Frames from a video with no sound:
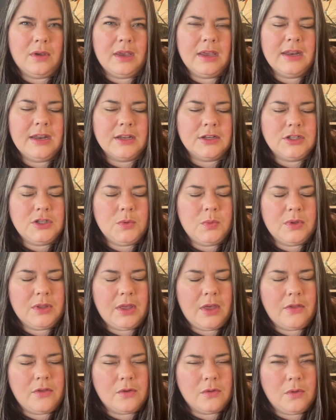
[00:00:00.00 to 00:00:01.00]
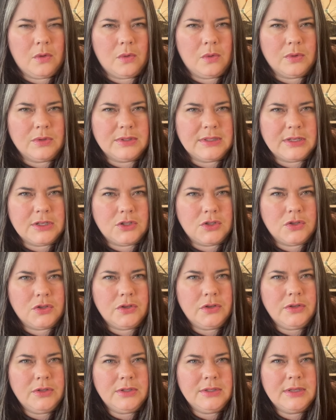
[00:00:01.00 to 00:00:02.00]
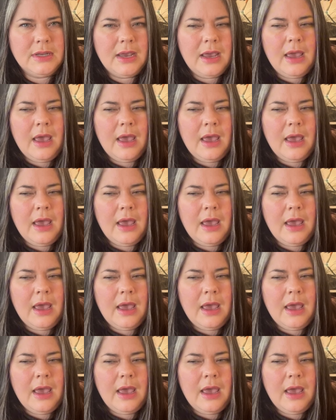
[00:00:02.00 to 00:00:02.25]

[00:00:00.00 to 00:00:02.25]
connect you with other local stitchers.